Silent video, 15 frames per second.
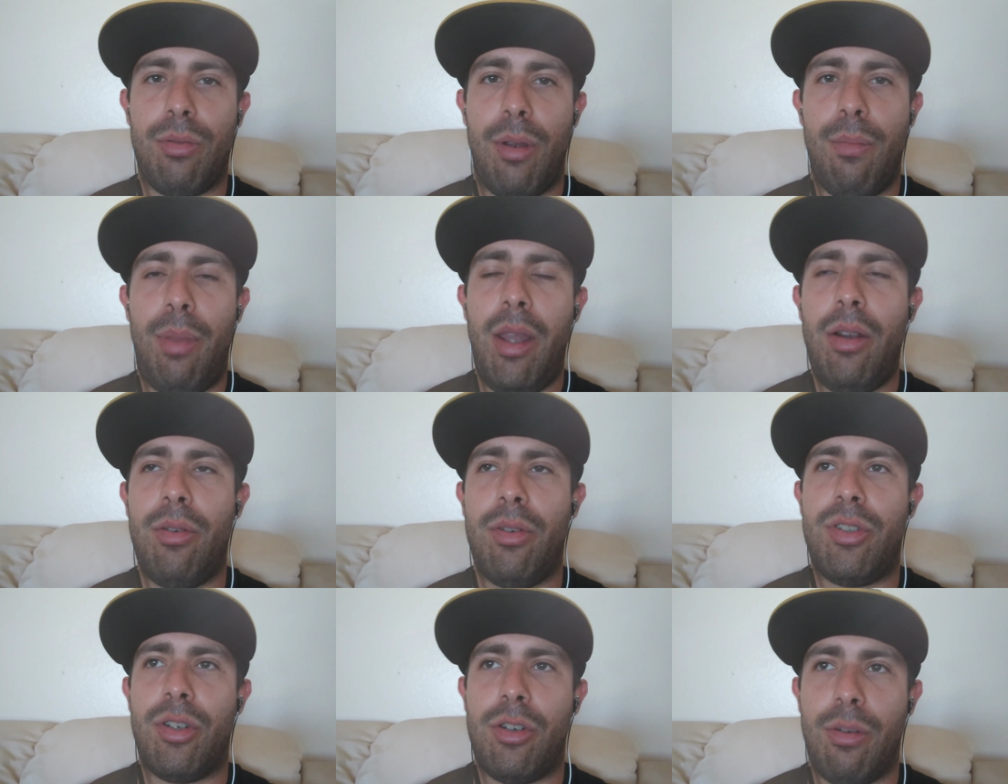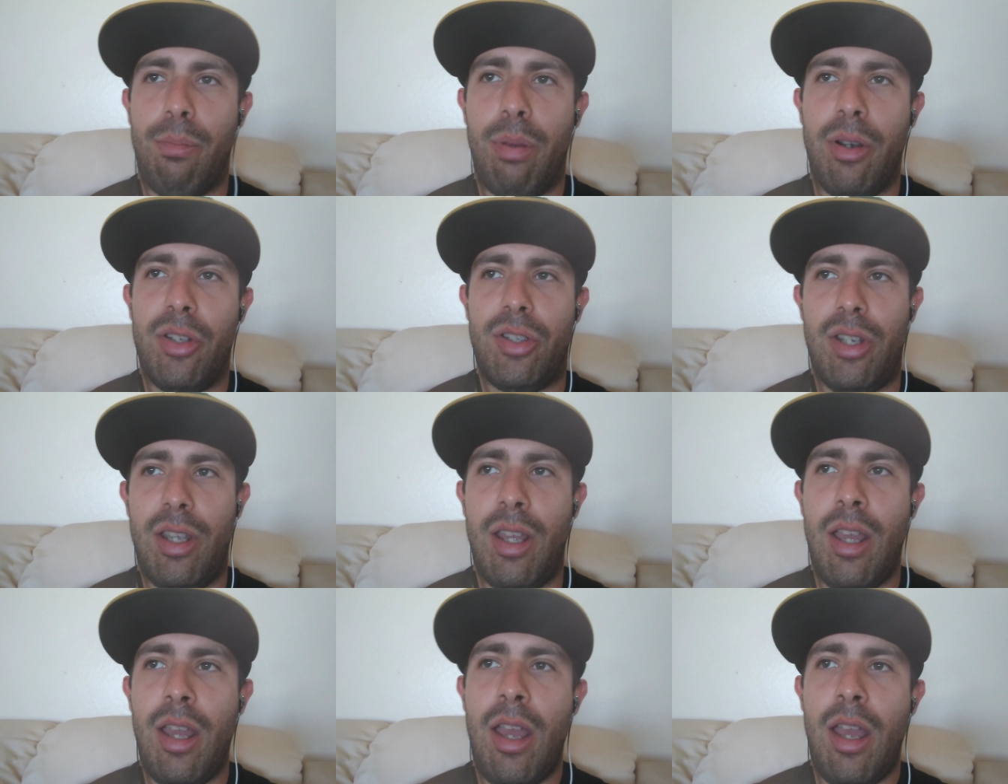Beto is such a pussy
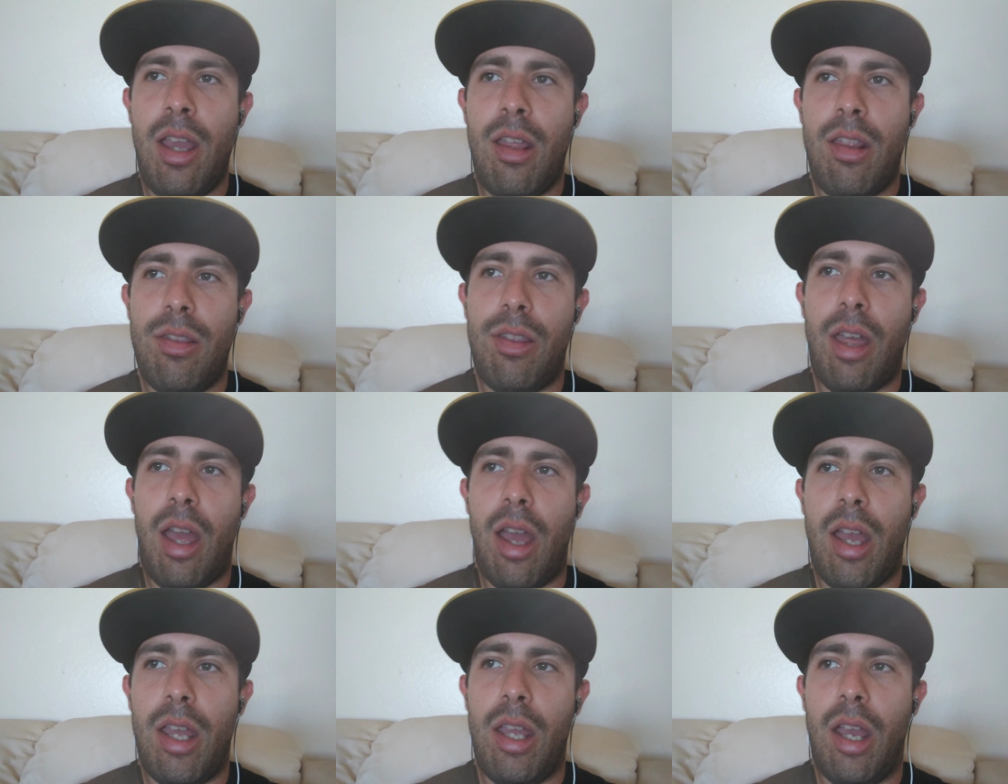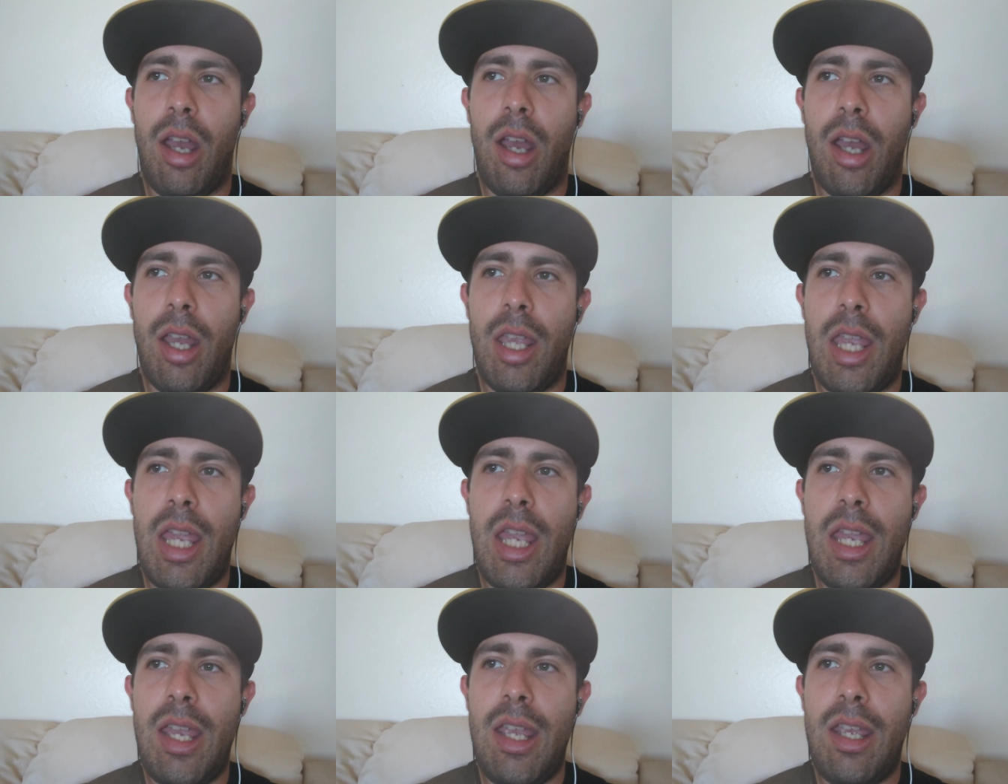that uh,
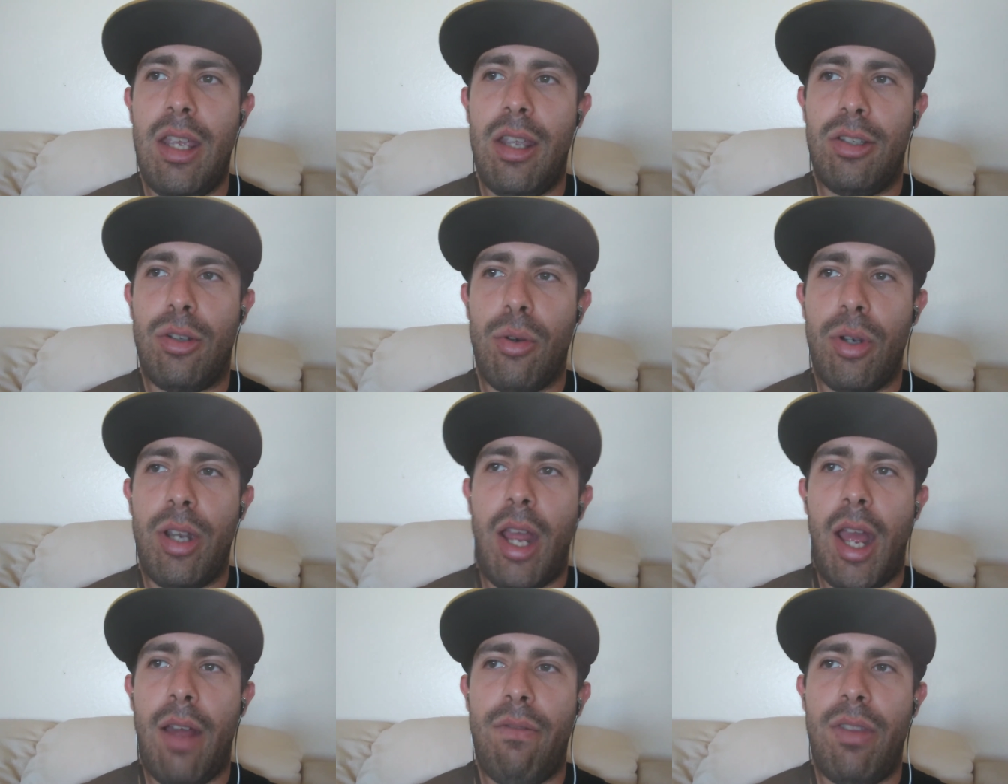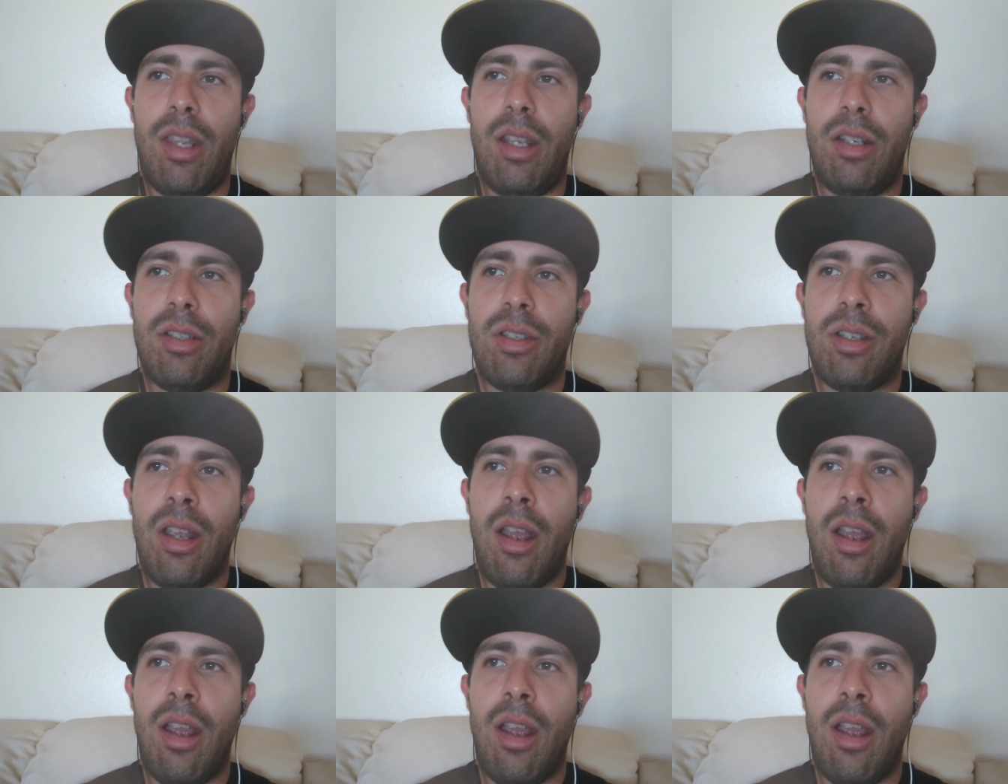he is going to have these